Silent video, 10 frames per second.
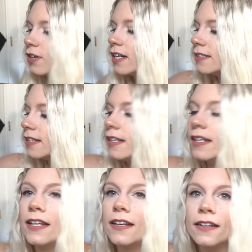guys
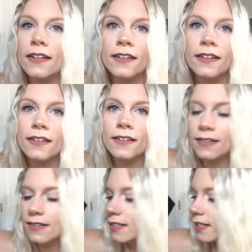need
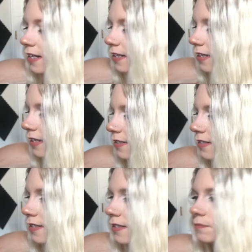to get
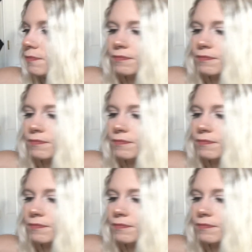these.